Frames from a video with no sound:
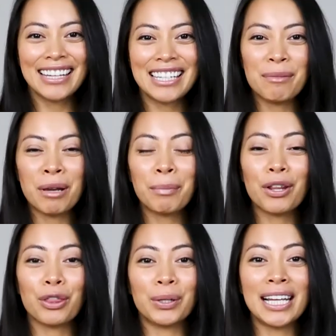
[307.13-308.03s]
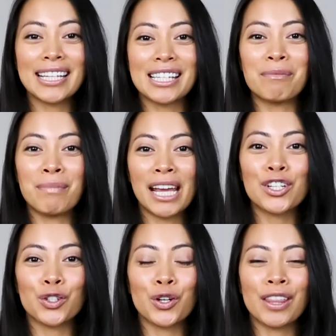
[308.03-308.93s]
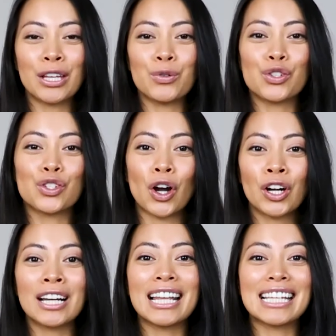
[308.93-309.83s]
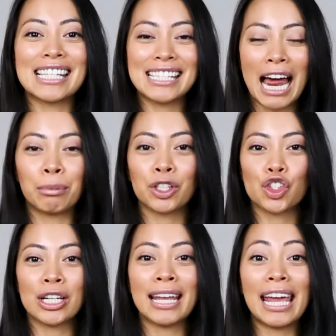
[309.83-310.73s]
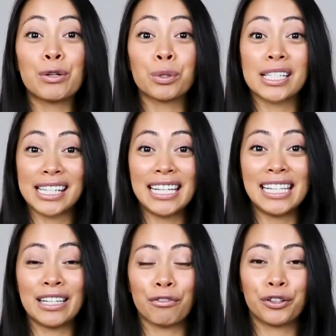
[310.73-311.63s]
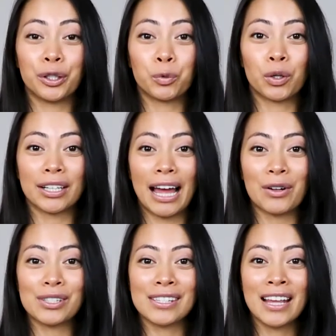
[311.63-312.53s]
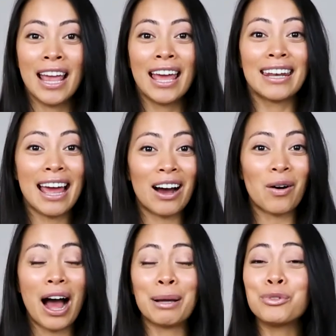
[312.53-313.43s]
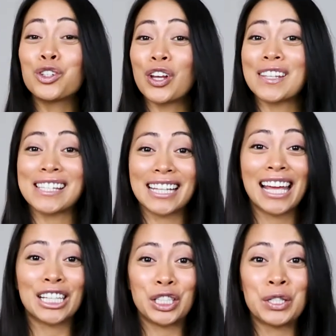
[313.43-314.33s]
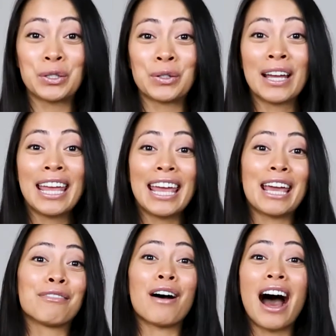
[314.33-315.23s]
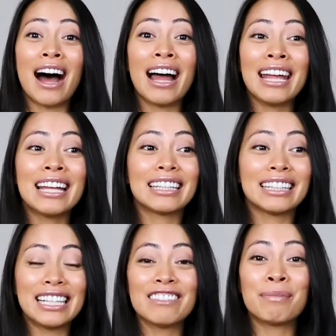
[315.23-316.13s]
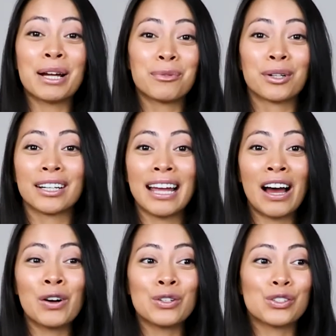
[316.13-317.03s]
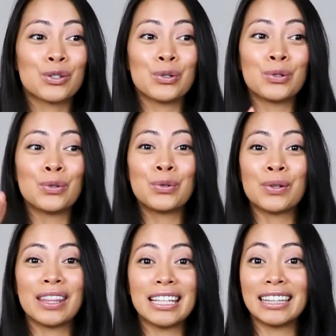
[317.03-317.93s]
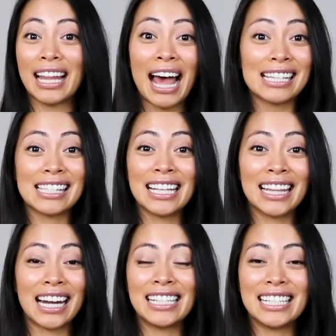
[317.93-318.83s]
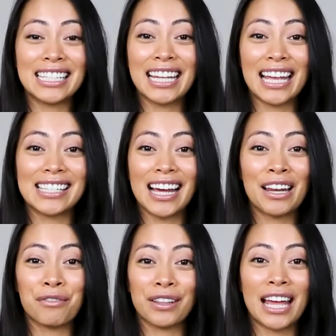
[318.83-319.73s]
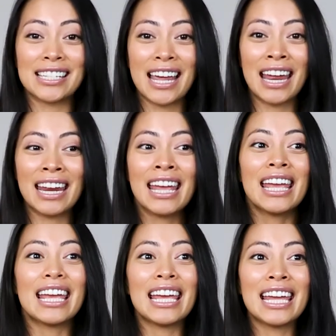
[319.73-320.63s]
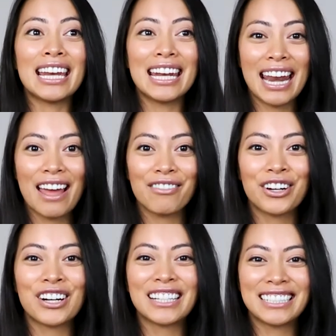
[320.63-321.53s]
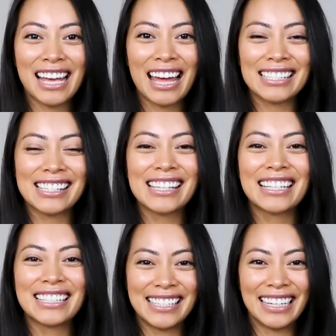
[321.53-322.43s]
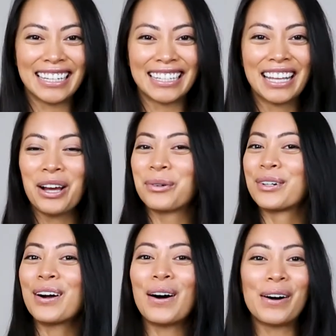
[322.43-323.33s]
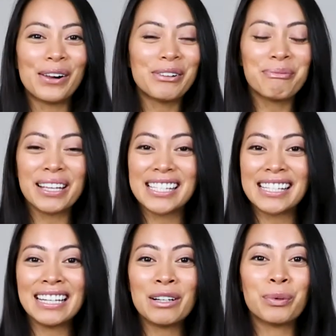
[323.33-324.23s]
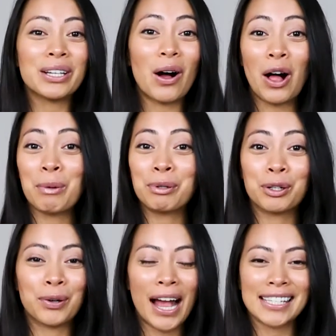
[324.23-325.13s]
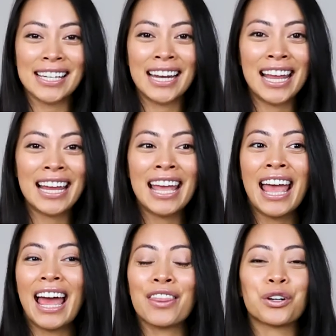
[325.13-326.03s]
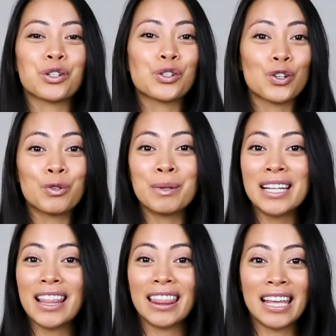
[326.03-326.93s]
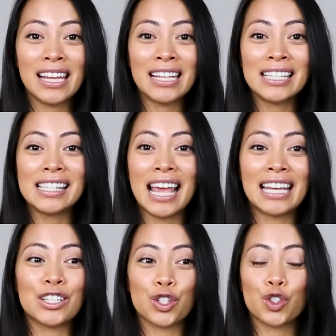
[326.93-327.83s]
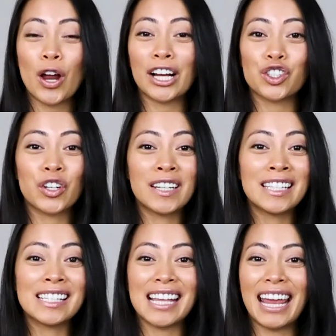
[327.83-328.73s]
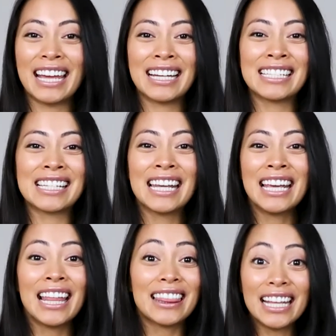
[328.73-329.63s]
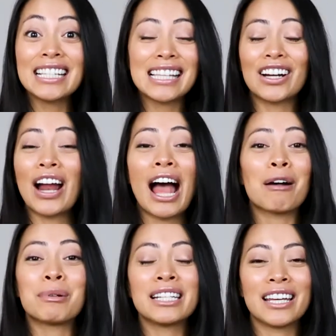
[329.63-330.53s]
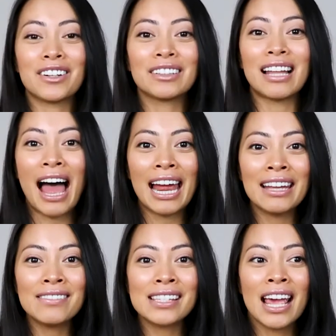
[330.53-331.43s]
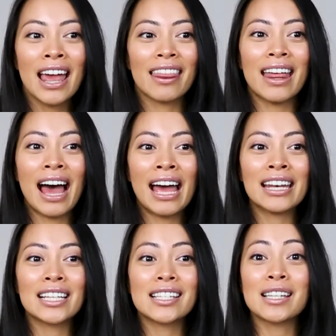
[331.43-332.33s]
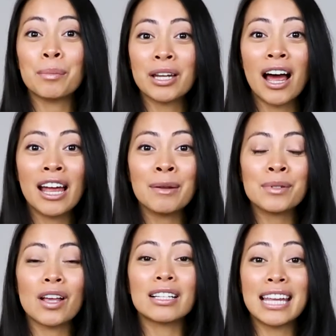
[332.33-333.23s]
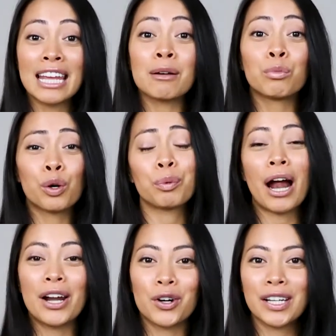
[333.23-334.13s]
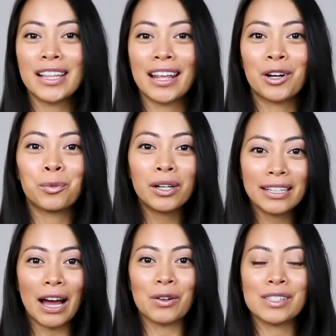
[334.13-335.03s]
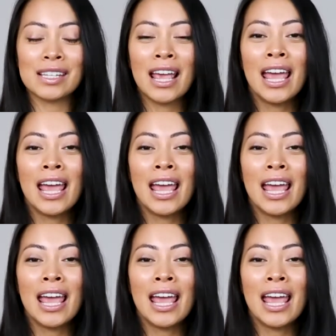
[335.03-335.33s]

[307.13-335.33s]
Tip number 3 is to make sure that you start establishing a routine for your workouts. Now, I'm just like you. If I leave my workout to the last thing that I need to get done for that day, it never gets done. We're all busy, we all procrastinate, and there are so many things and distractions and things that are happening in our lives that sometimes take more priority than our workouts.